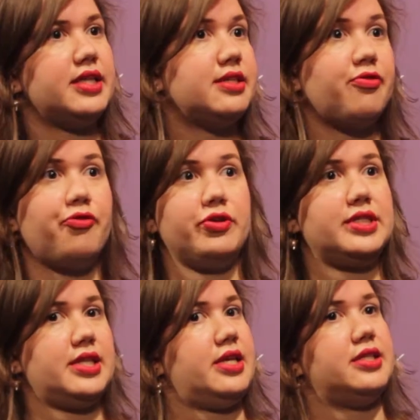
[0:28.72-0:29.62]
in different
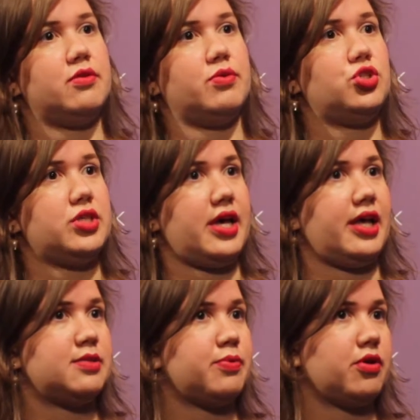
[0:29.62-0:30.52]
cities in which
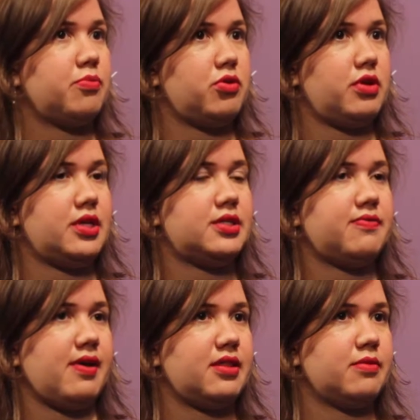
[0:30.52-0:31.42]
diaspora communities
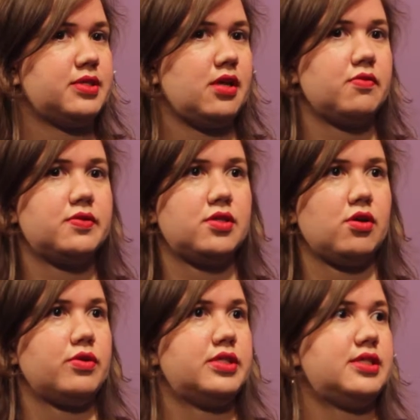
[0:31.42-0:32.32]
find themselves.
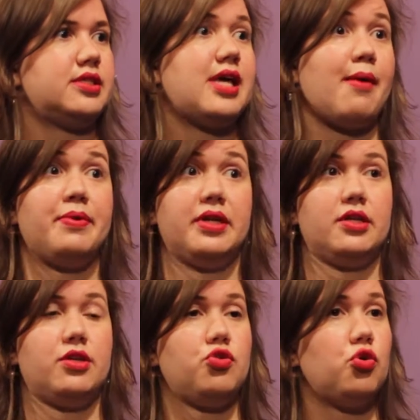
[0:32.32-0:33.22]
So it's happened
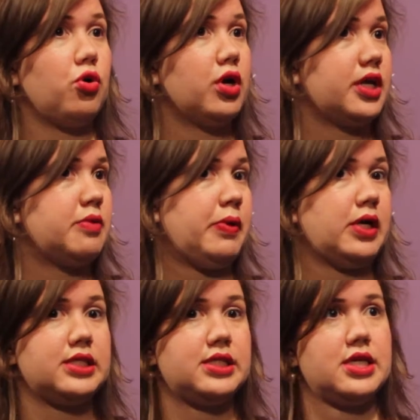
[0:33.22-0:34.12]
in New York, in
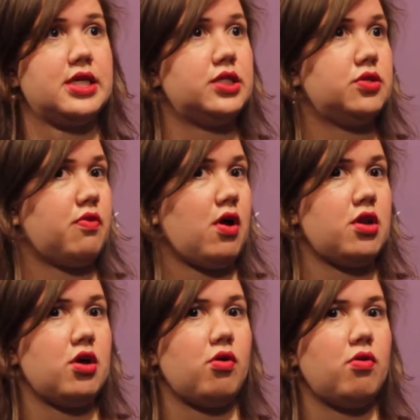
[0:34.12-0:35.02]
Boston, in
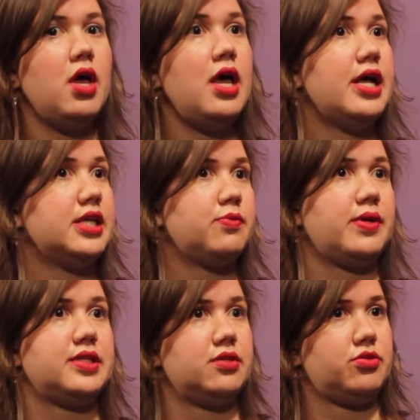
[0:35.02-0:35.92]
Toronto, as
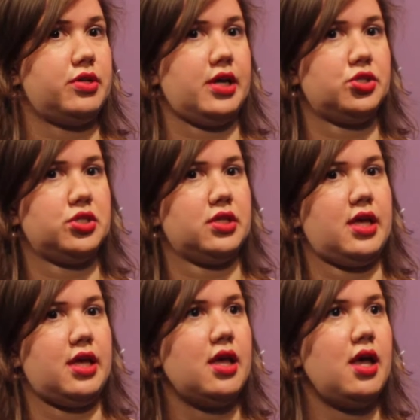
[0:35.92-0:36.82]
well as
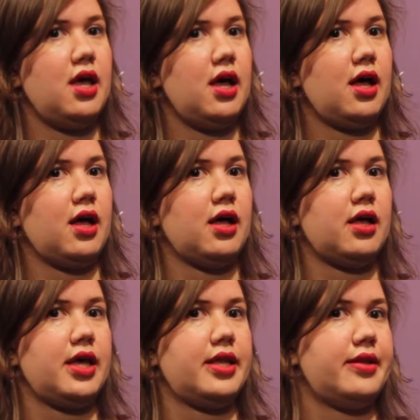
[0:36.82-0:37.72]
internationally
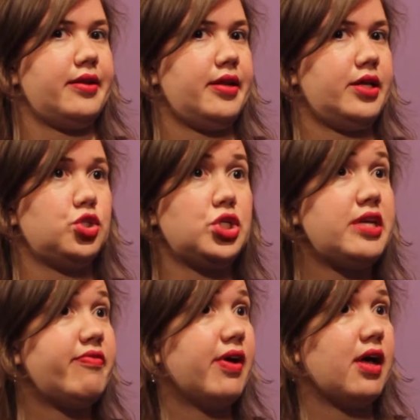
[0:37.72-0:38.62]
in
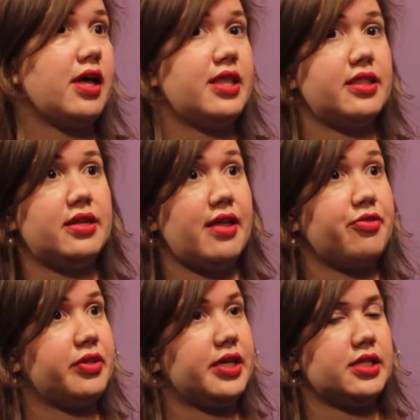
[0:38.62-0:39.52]
Geneva, in the
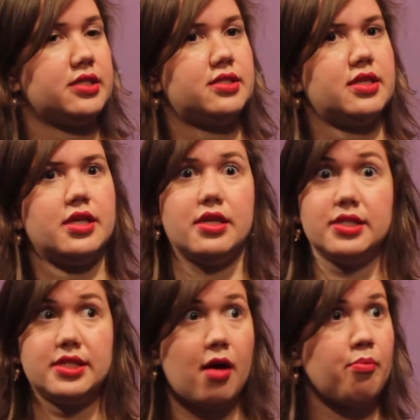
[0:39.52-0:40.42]
Netherlands, in
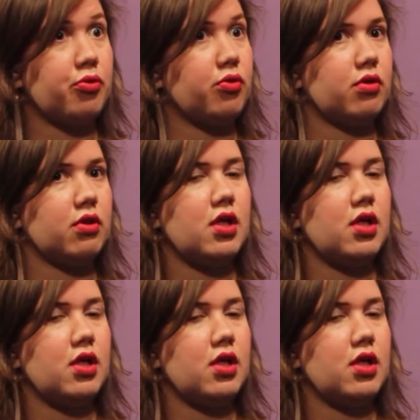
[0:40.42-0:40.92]
Istanbul,